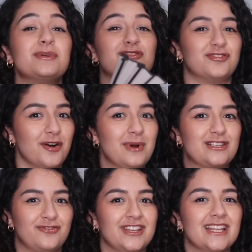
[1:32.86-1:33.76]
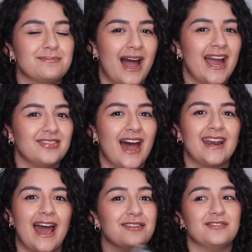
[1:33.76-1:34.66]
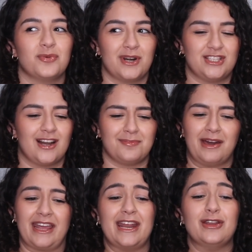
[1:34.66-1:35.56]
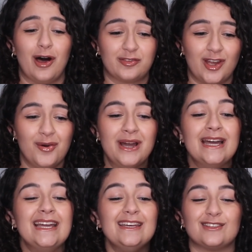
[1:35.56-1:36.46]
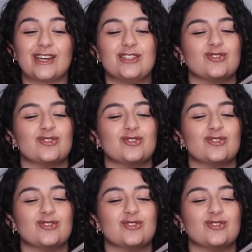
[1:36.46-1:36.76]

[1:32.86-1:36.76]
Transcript: was so much feeling behind that, I didn't even want to talk about it. And also, he's looking